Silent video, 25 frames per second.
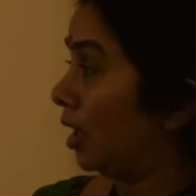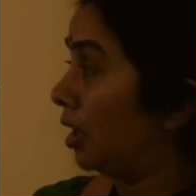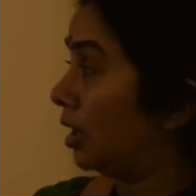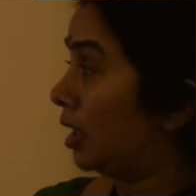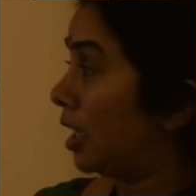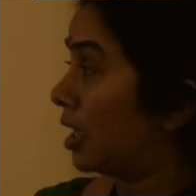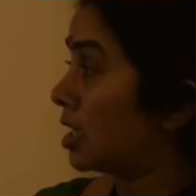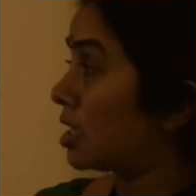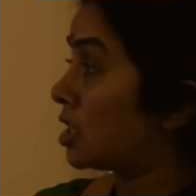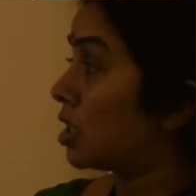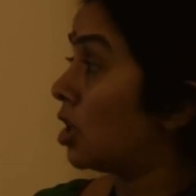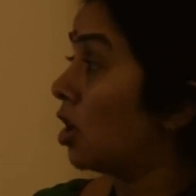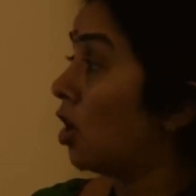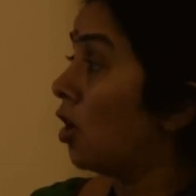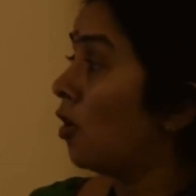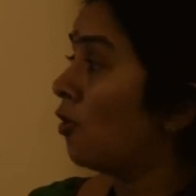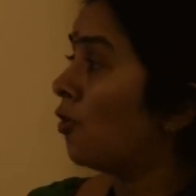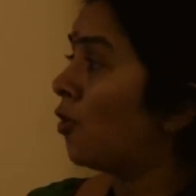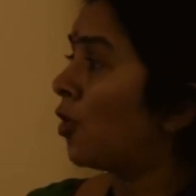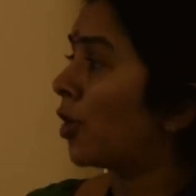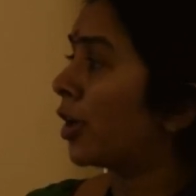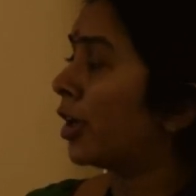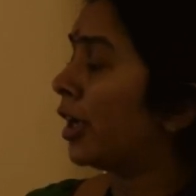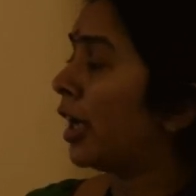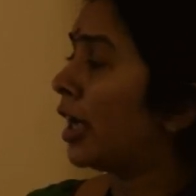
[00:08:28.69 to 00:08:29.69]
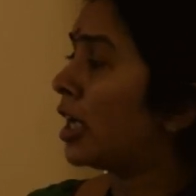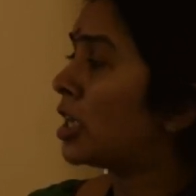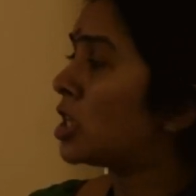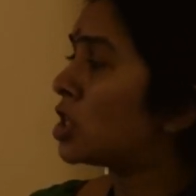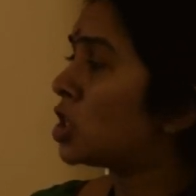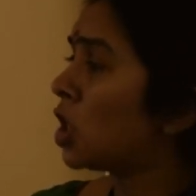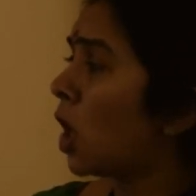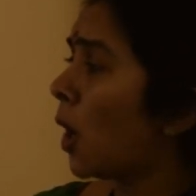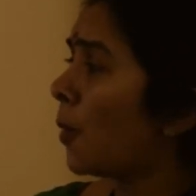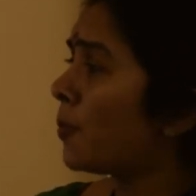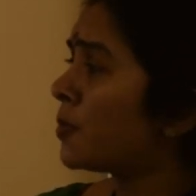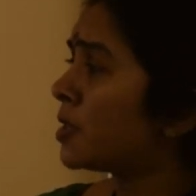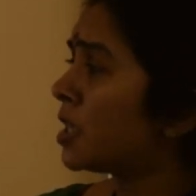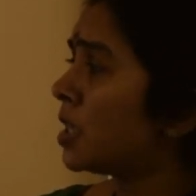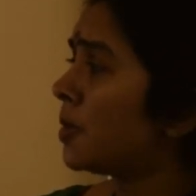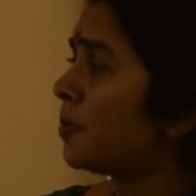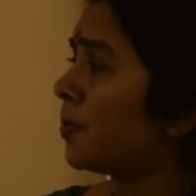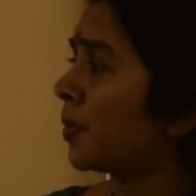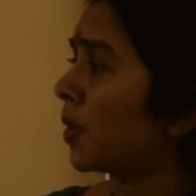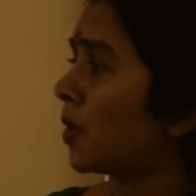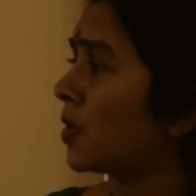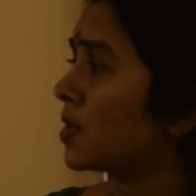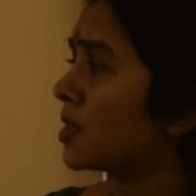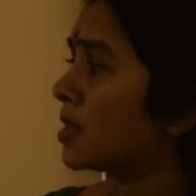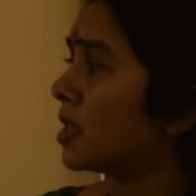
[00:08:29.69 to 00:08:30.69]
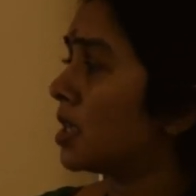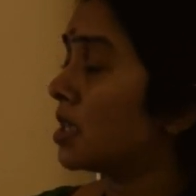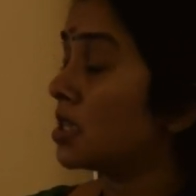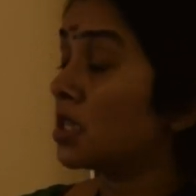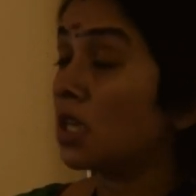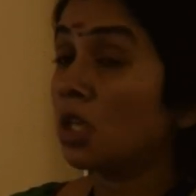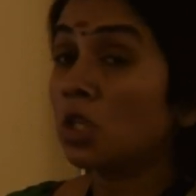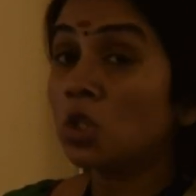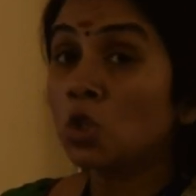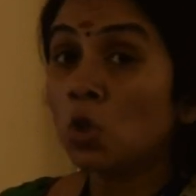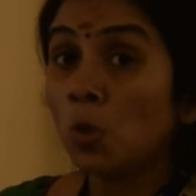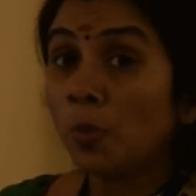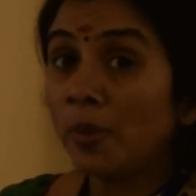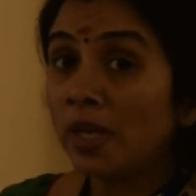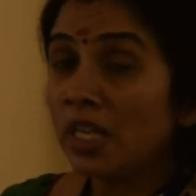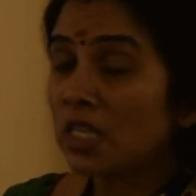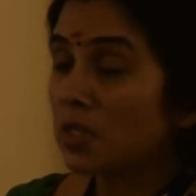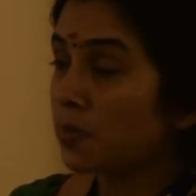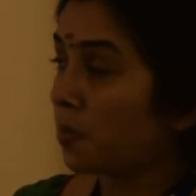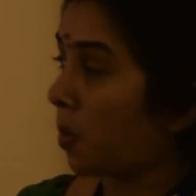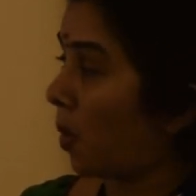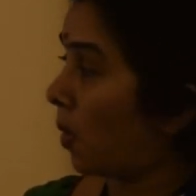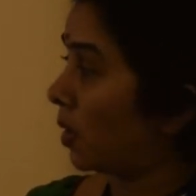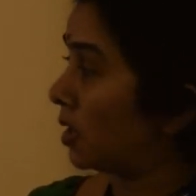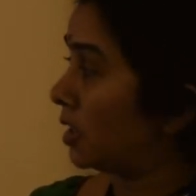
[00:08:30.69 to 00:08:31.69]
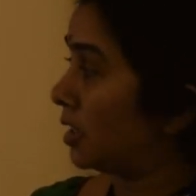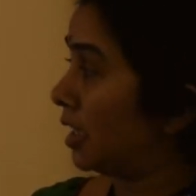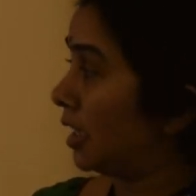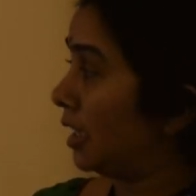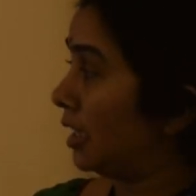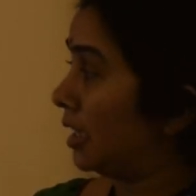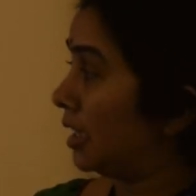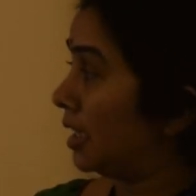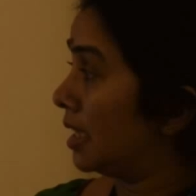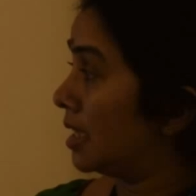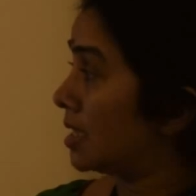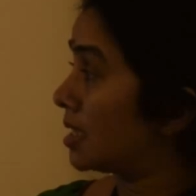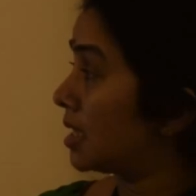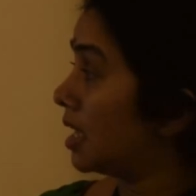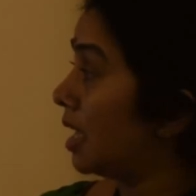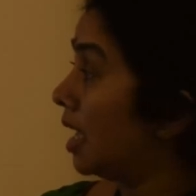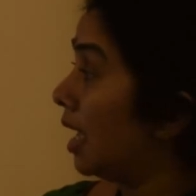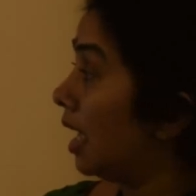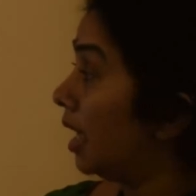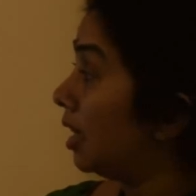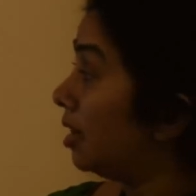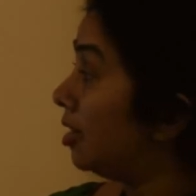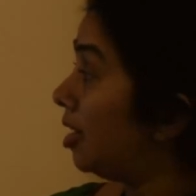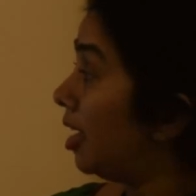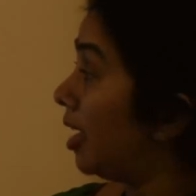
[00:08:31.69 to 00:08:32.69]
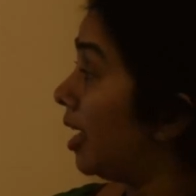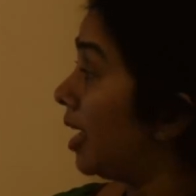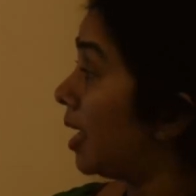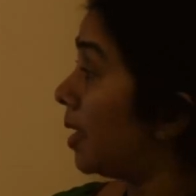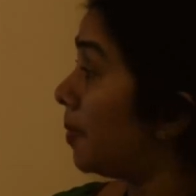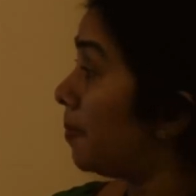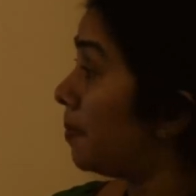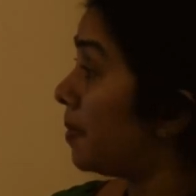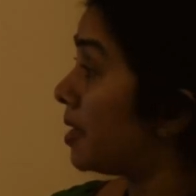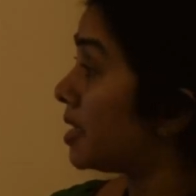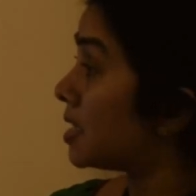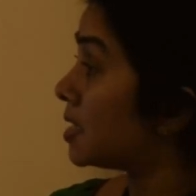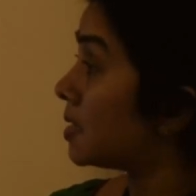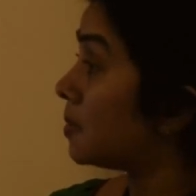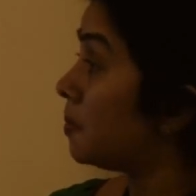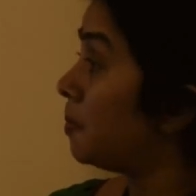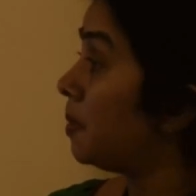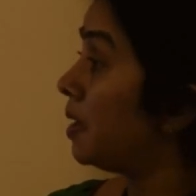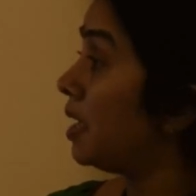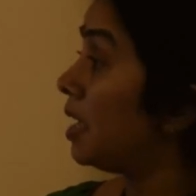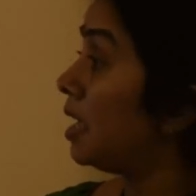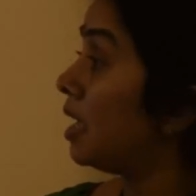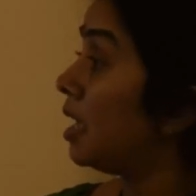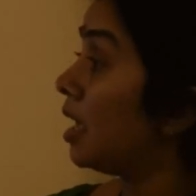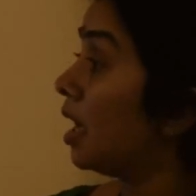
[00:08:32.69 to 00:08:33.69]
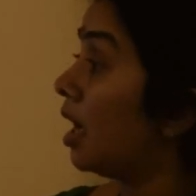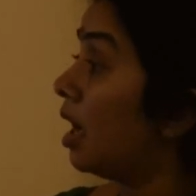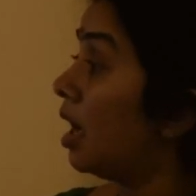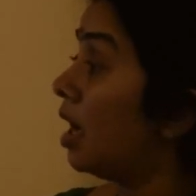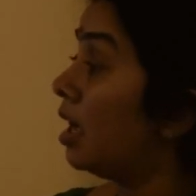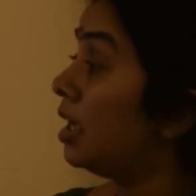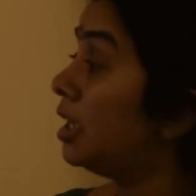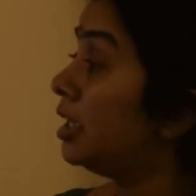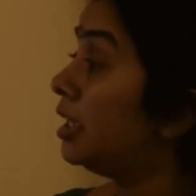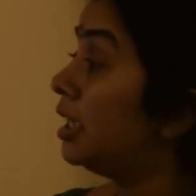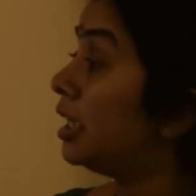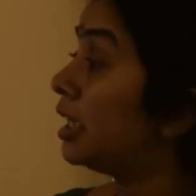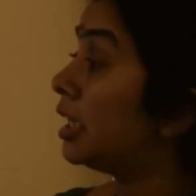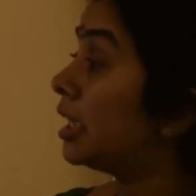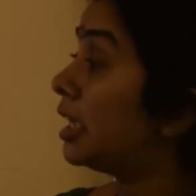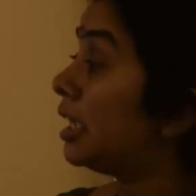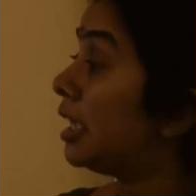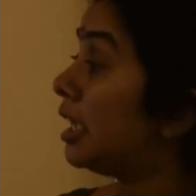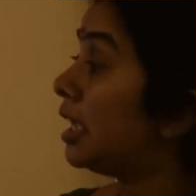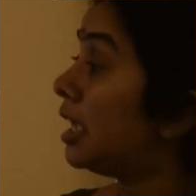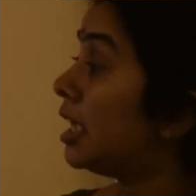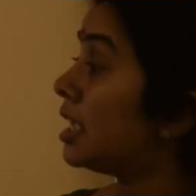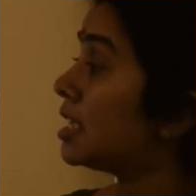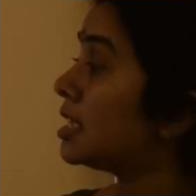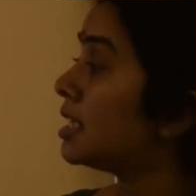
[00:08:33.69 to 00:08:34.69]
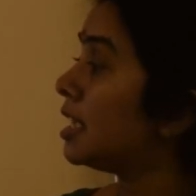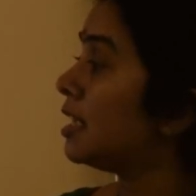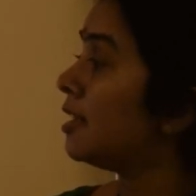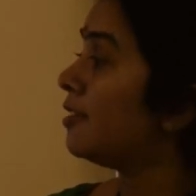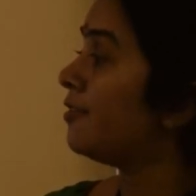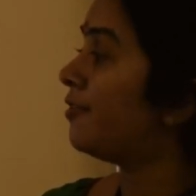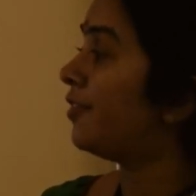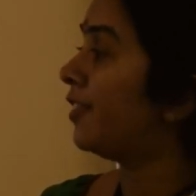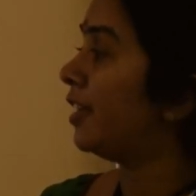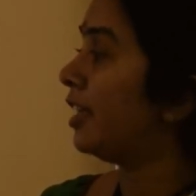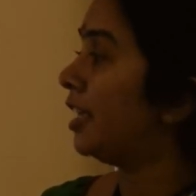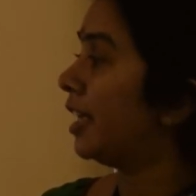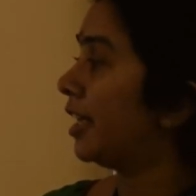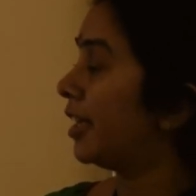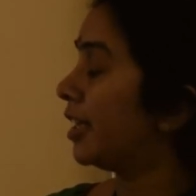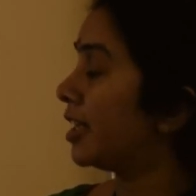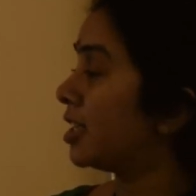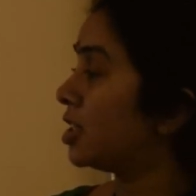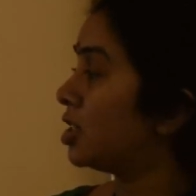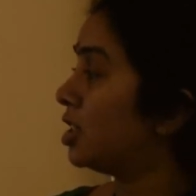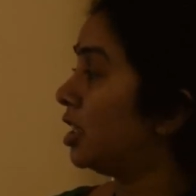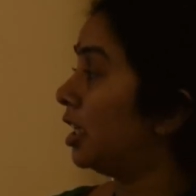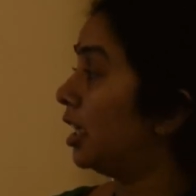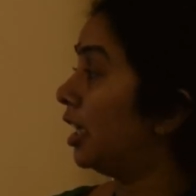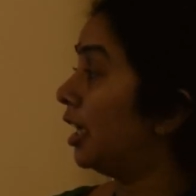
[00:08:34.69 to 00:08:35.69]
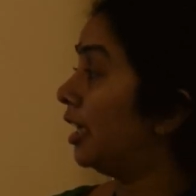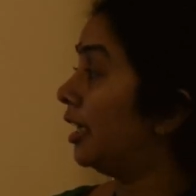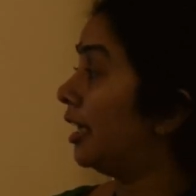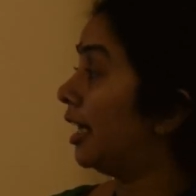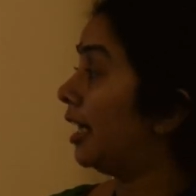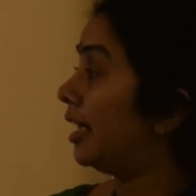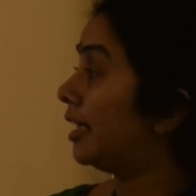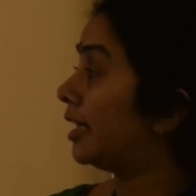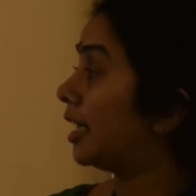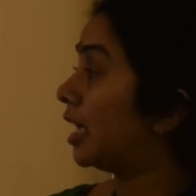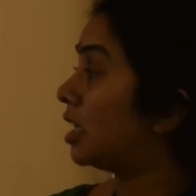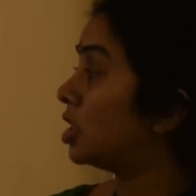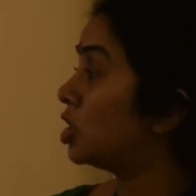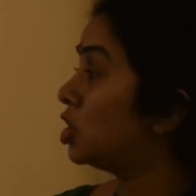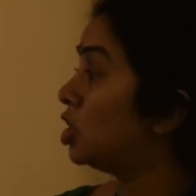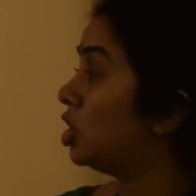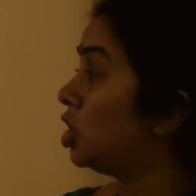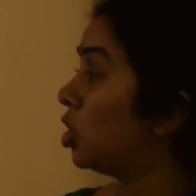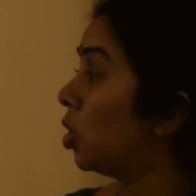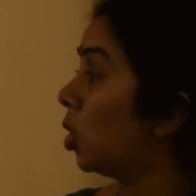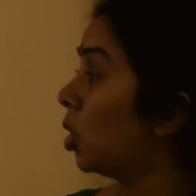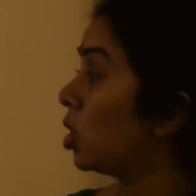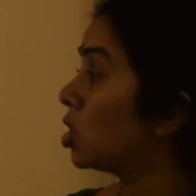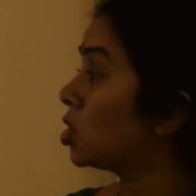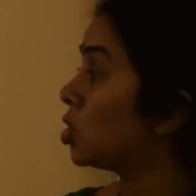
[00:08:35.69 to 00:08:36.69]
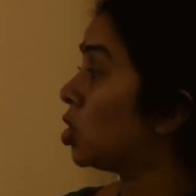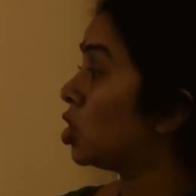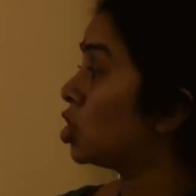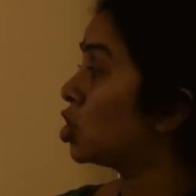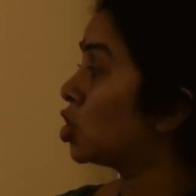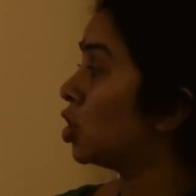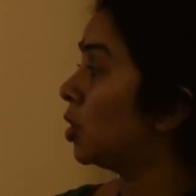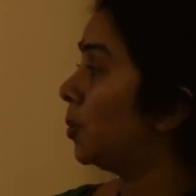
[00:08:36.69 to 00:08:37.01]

Thus, for an adsorption process to be spontaneous, there must be a decrease in free energy. Delta G also